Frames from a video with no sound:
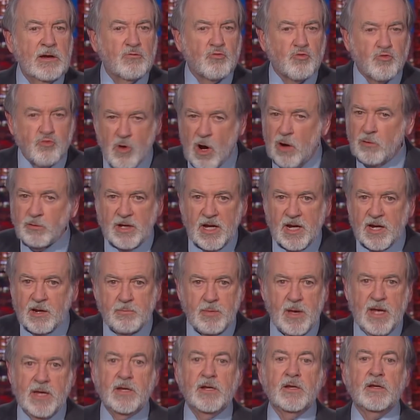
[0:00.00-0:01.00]
wrote an
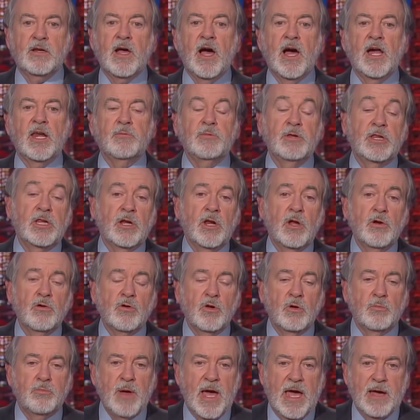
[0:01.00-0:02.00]
opinion column in the
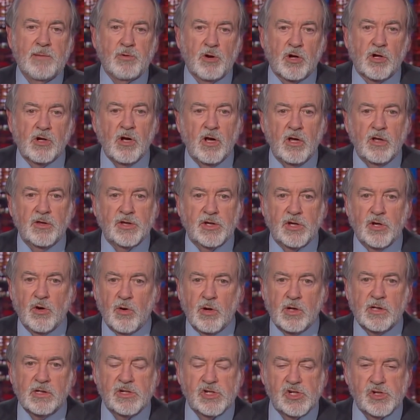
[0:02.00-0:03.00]
local paper called the
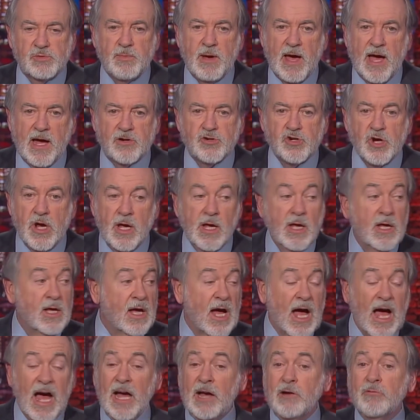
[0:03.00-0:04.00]
York Dispatch,
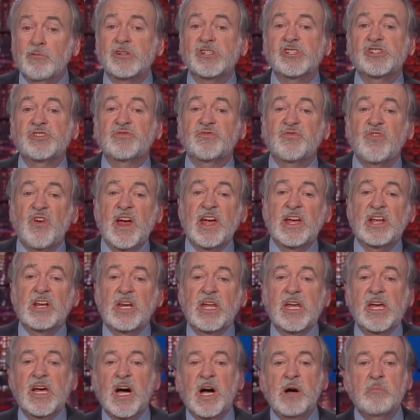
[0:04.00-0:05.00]
I was
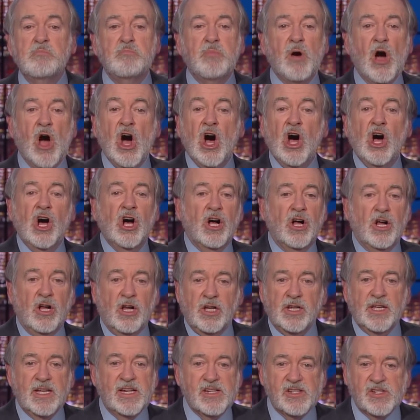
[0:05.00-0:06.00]
frankly
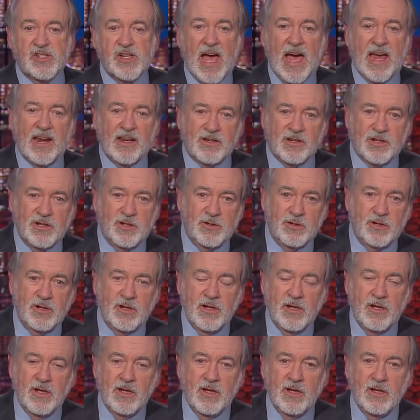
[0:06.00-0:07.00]
appalled at his attitude.
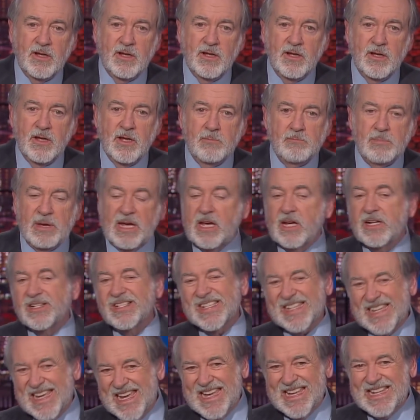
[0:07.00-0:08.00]

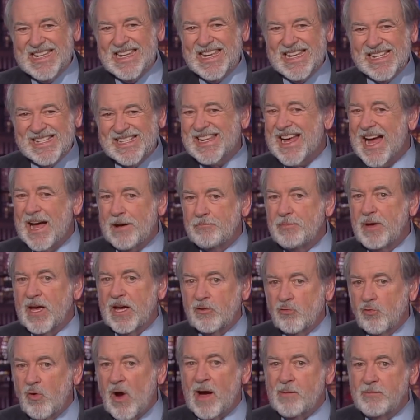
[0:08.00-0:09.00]
Because in his op
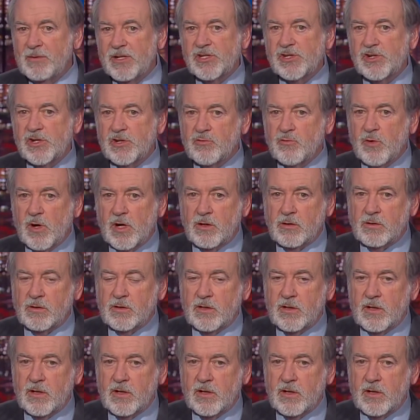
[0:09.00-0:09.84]
ed, Robinson wrote,